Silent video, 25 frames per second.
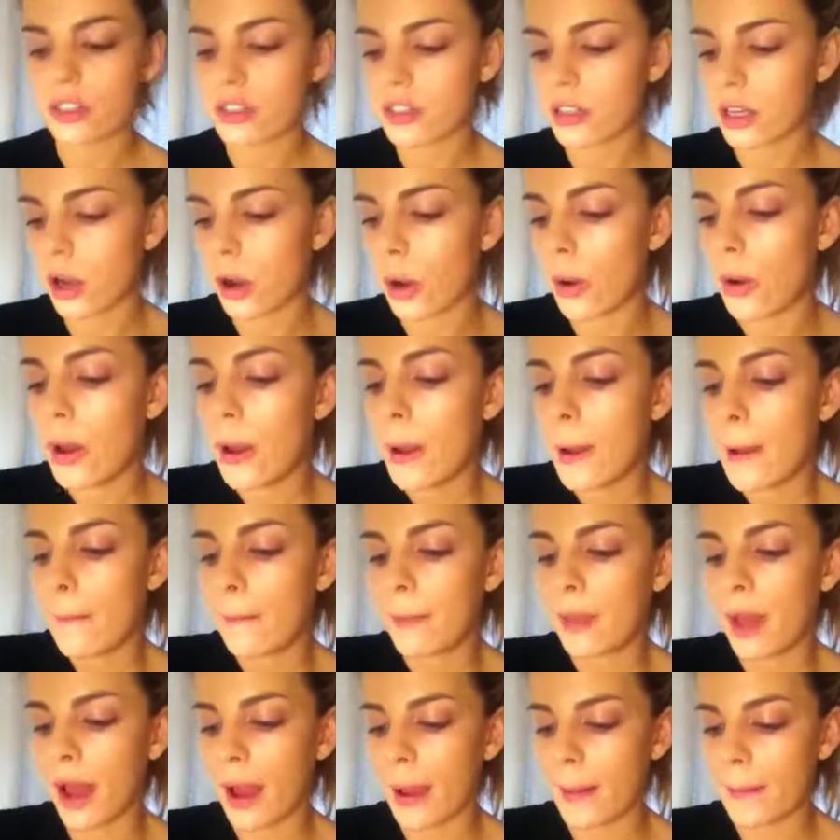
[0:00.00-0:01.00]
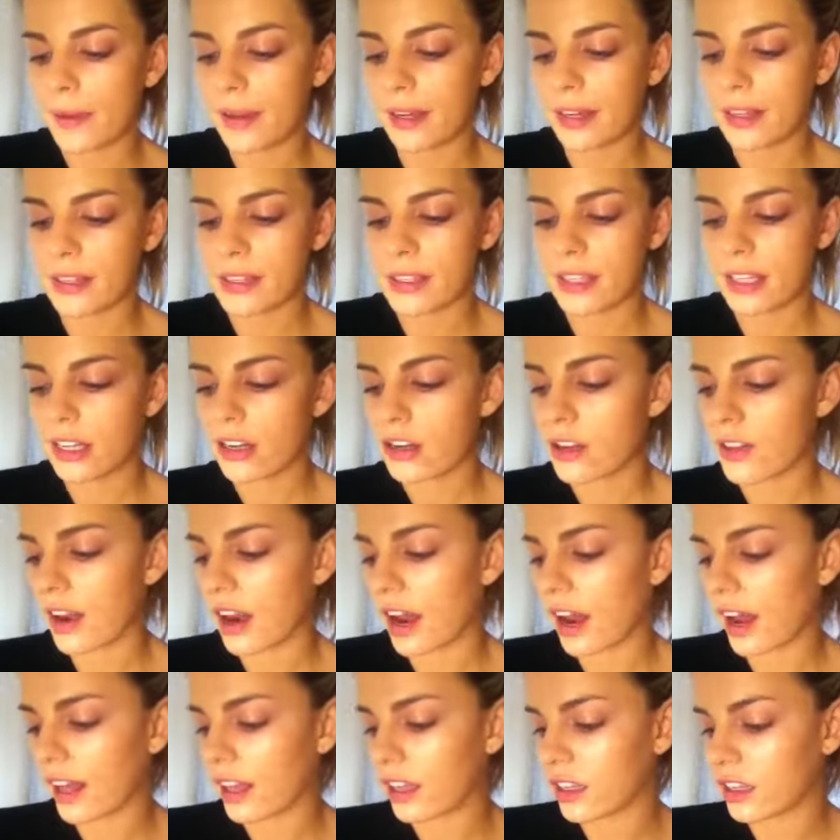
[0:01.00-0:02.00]
So a concealer
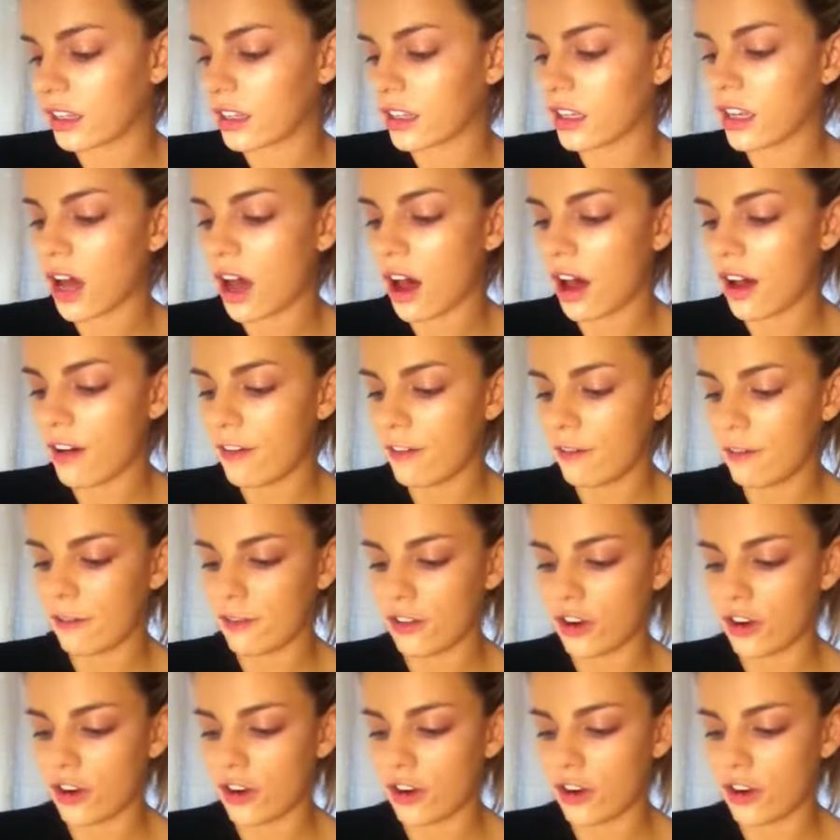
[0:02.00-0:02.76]
that I love